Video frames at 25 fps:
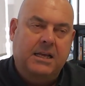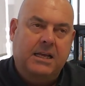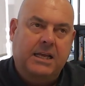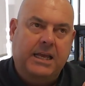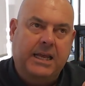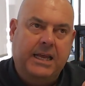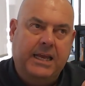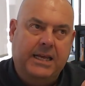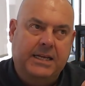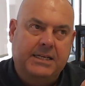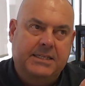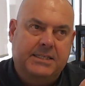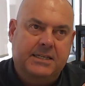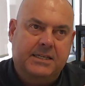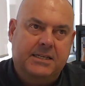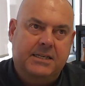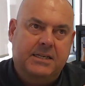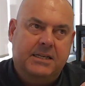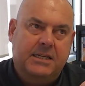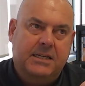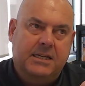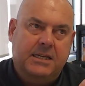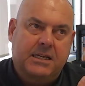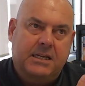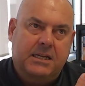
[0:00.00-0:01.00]
It
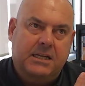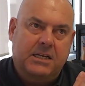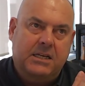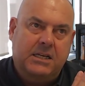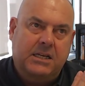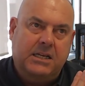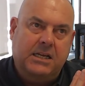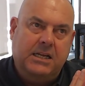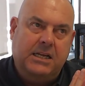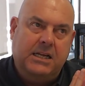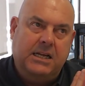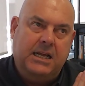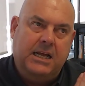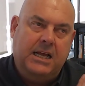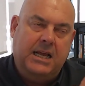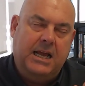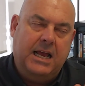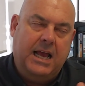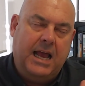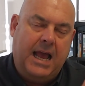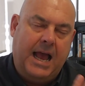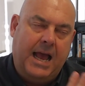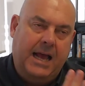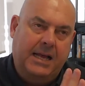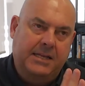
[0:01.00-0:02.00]

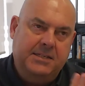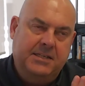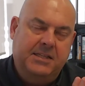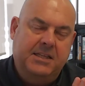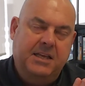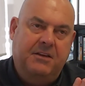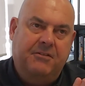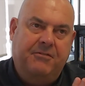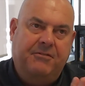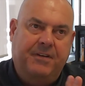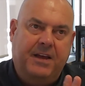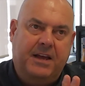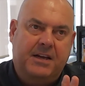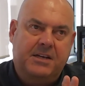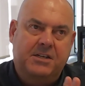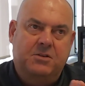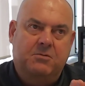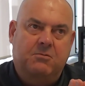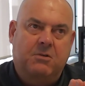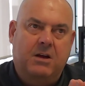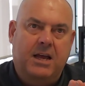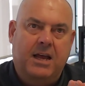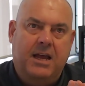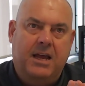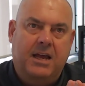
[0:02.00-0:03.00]
has the effect
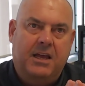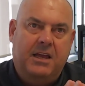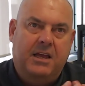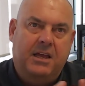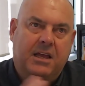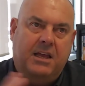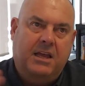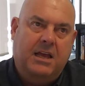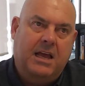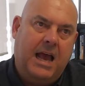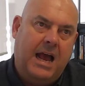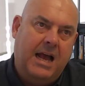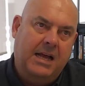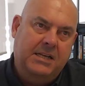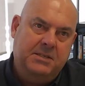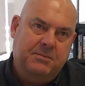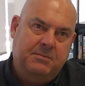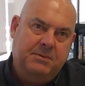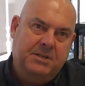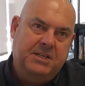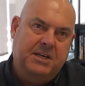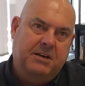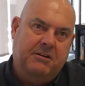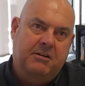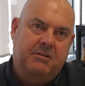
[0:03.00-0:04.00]
where, as
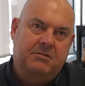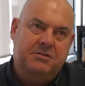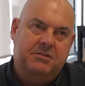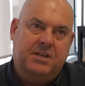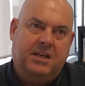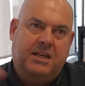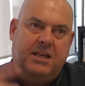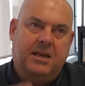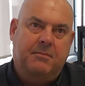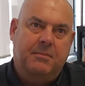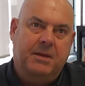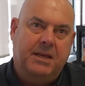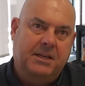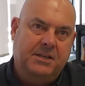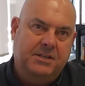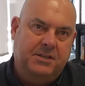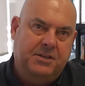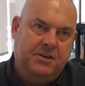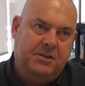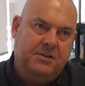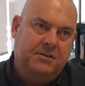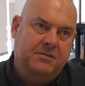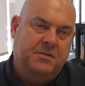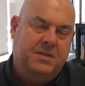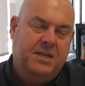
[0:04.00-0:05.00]
materials are coming
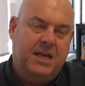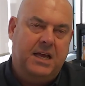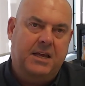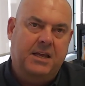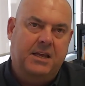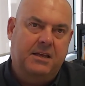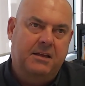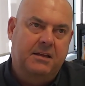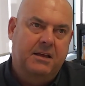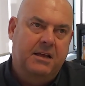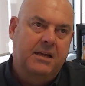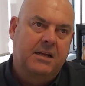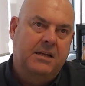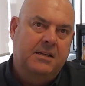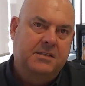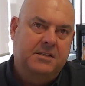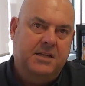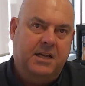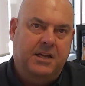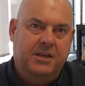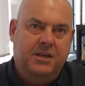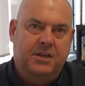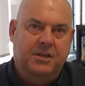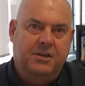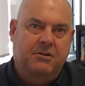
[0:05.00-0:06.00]
into, say
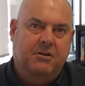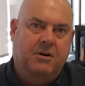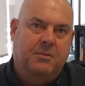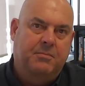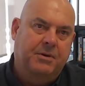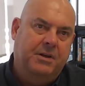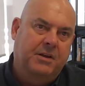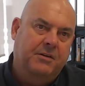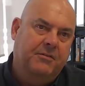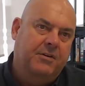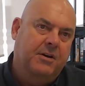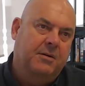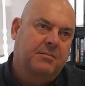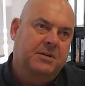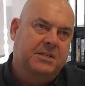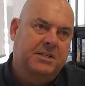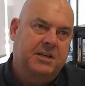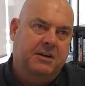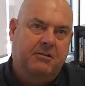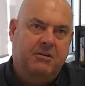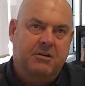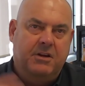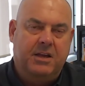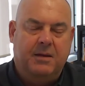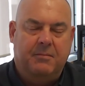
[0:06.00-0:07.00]
you're Europe and you've got
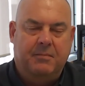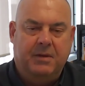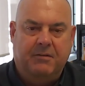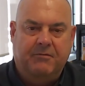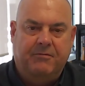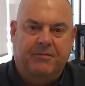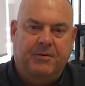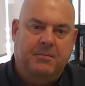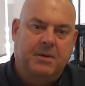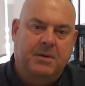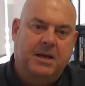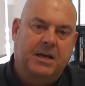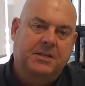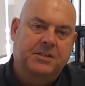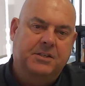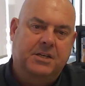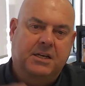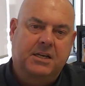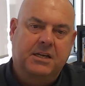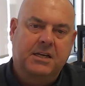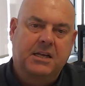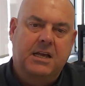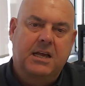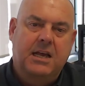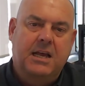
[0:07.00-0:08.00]
material coming in from
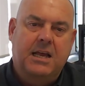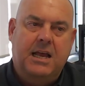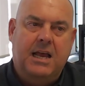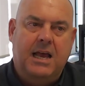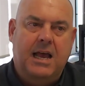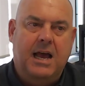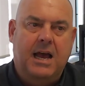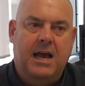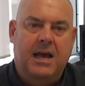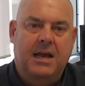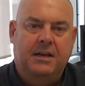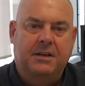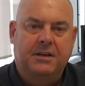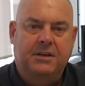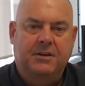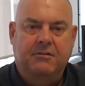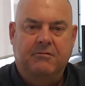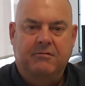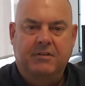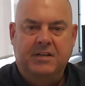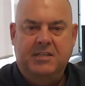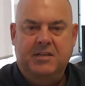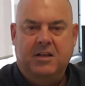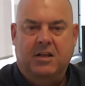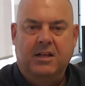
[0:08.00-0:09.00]
Asia and you're
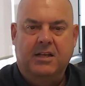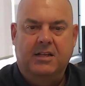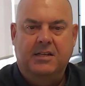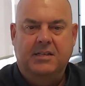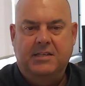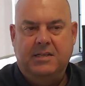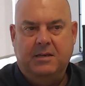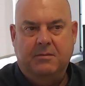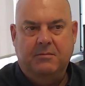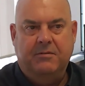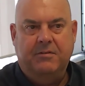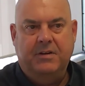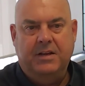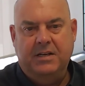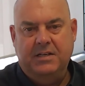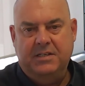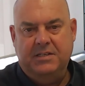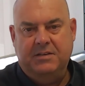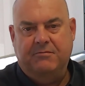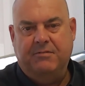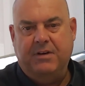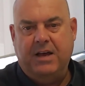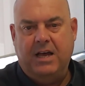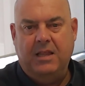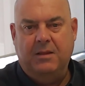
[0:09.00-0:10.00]
recycling some of it and it's
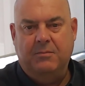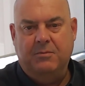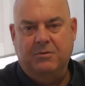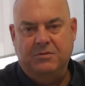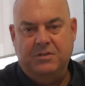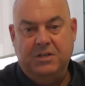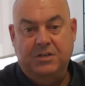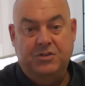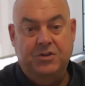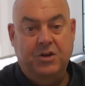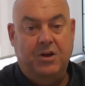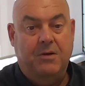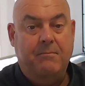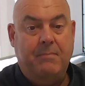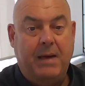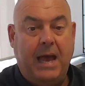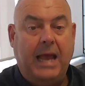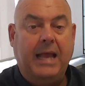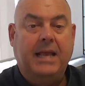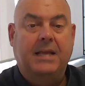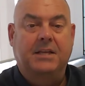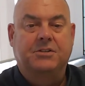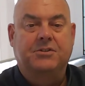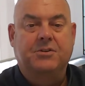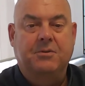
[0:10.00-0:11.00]
available to turn
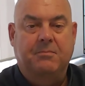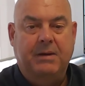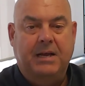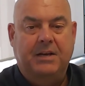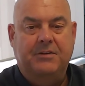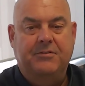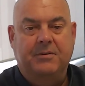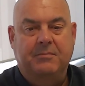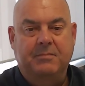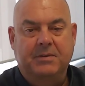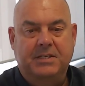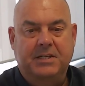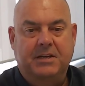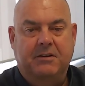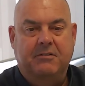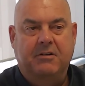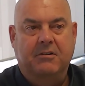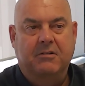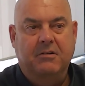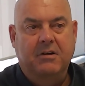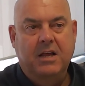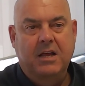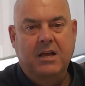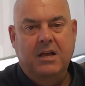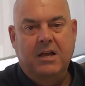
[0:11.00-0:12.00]
back into battery
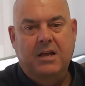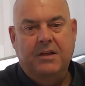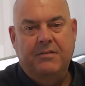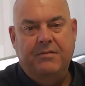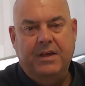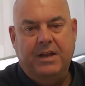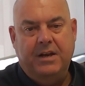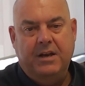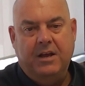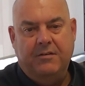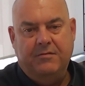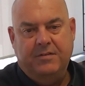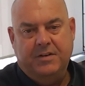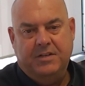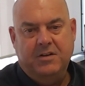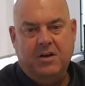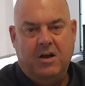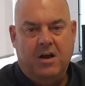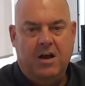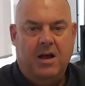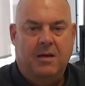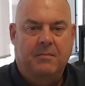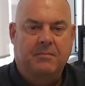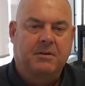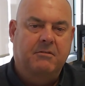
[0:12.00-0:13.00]
material, then over
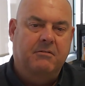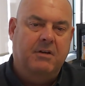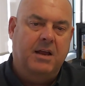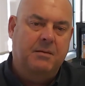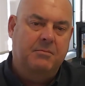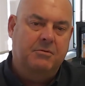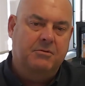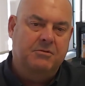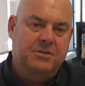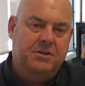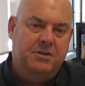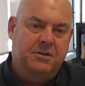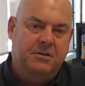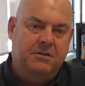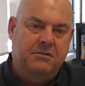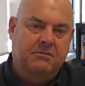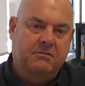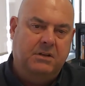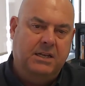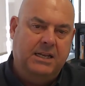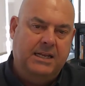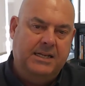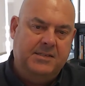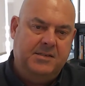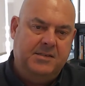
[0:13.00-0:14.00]
time you're able to
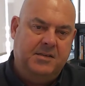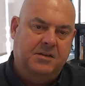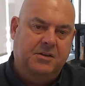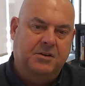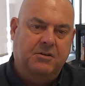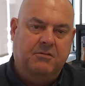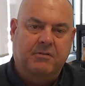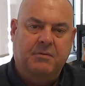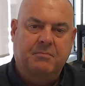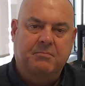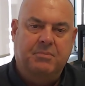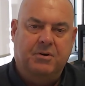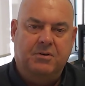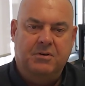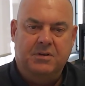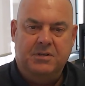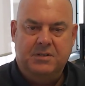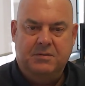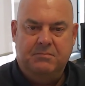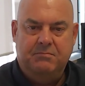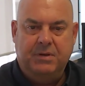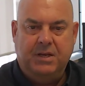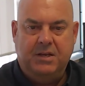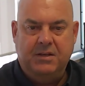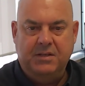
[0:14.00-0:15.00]
lessen your imports
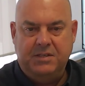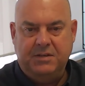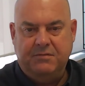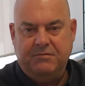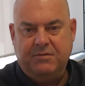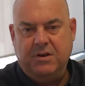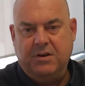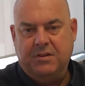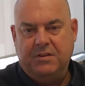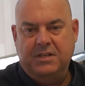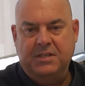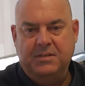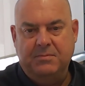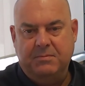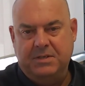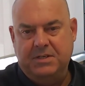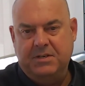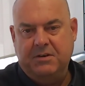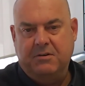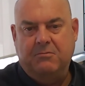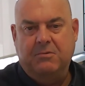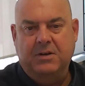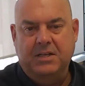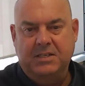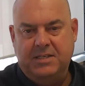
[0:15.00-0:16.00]
because you've got this
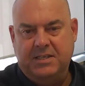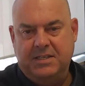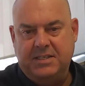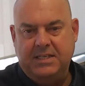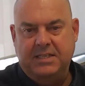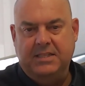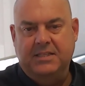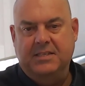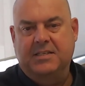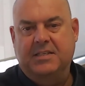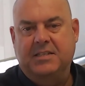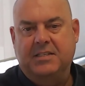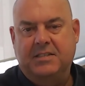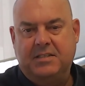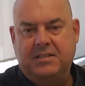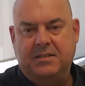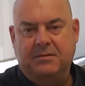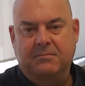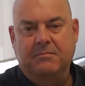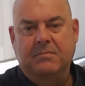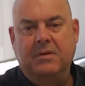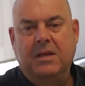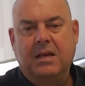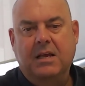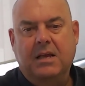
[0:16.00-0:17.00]
material. Once it's in the
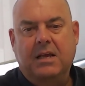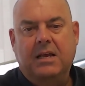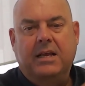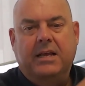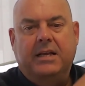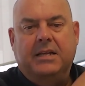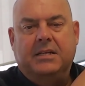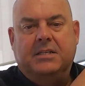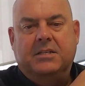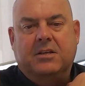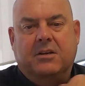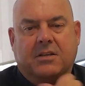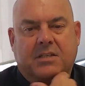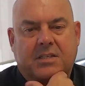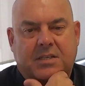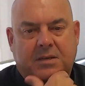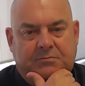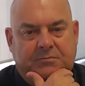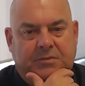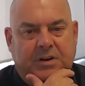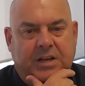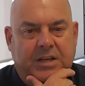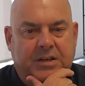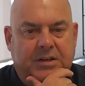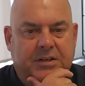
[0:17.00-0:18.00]
system, it's got some
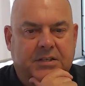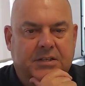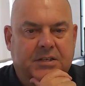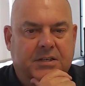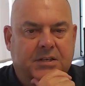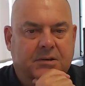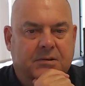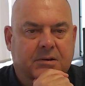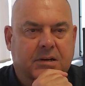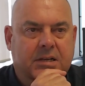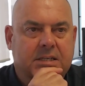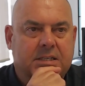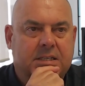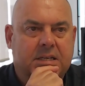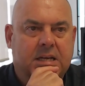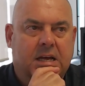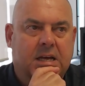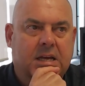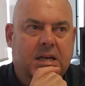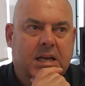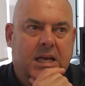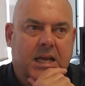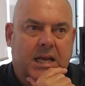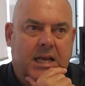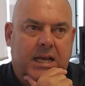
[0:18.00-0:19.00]
reuse to it.
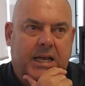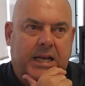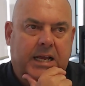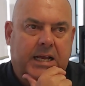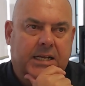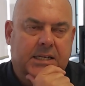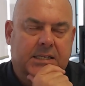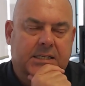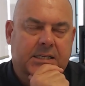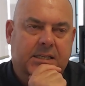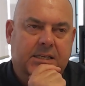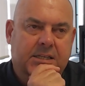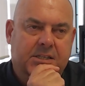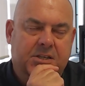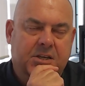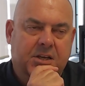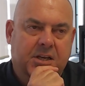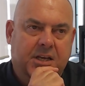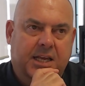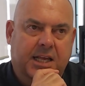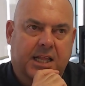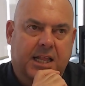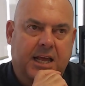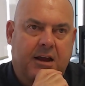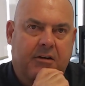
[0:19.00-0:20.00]
So the
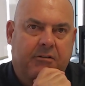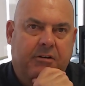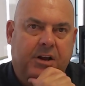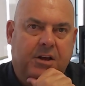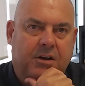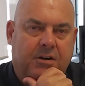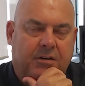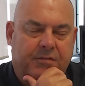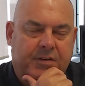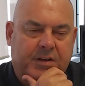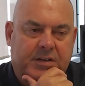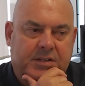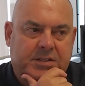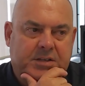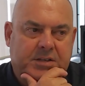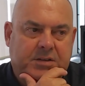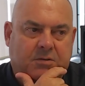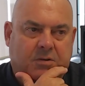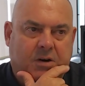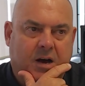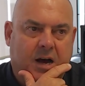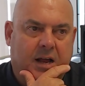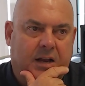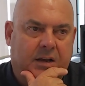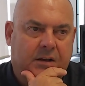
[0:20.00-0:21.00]
circularity of it's
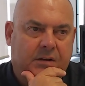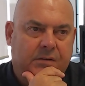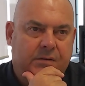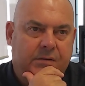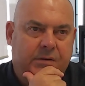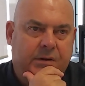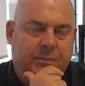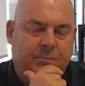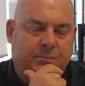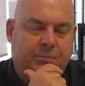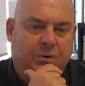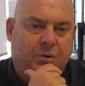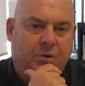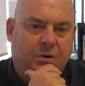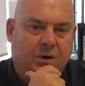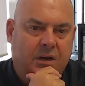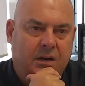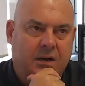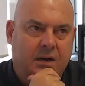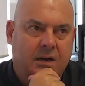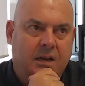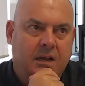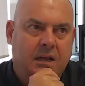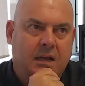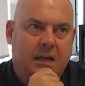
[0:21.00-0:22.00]
quite
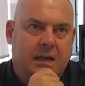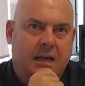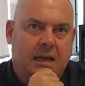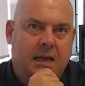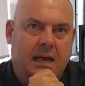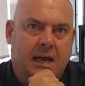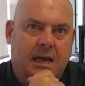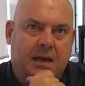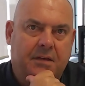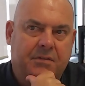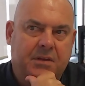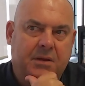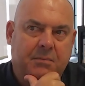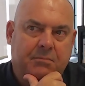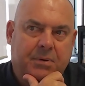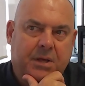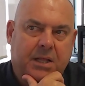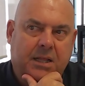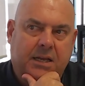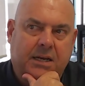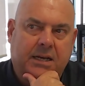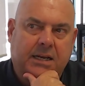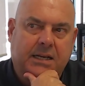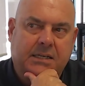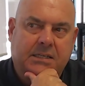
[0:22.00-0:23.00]
important, and the
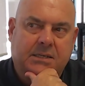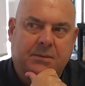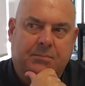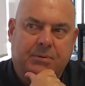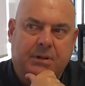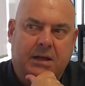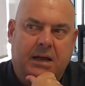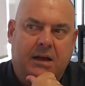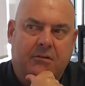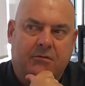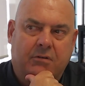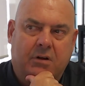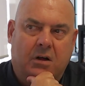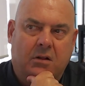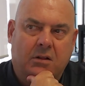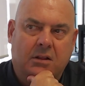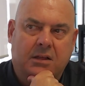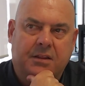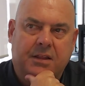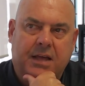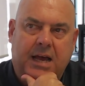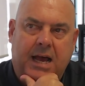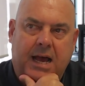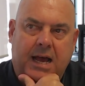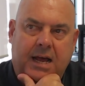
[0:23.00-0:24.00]
ability to play a role
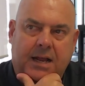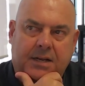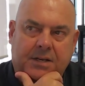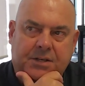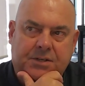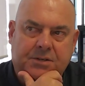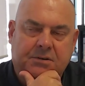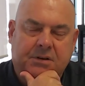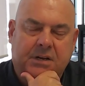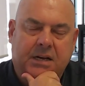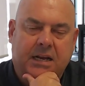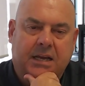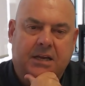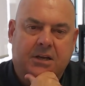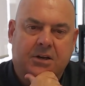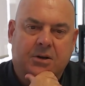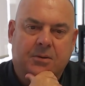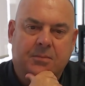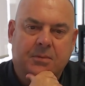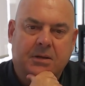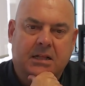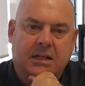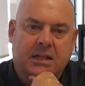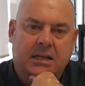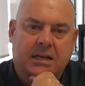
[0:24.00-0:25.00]
in that and do it
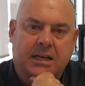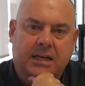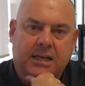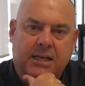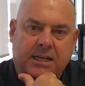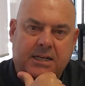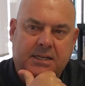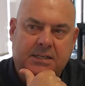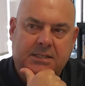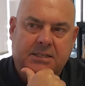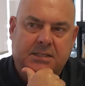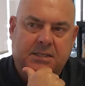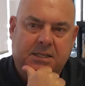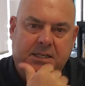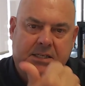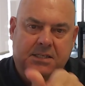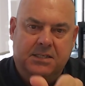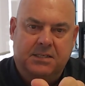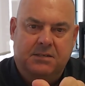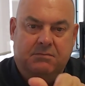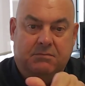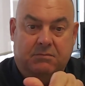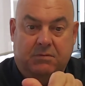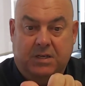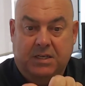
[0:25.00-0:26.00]
economically
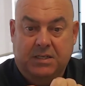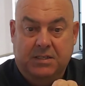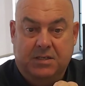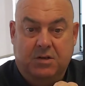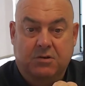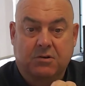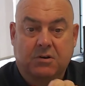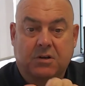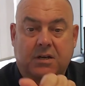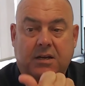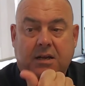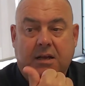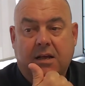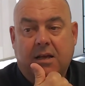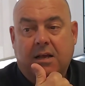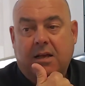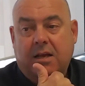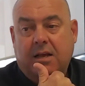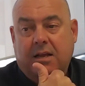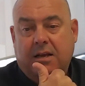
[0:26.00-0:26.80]
is good.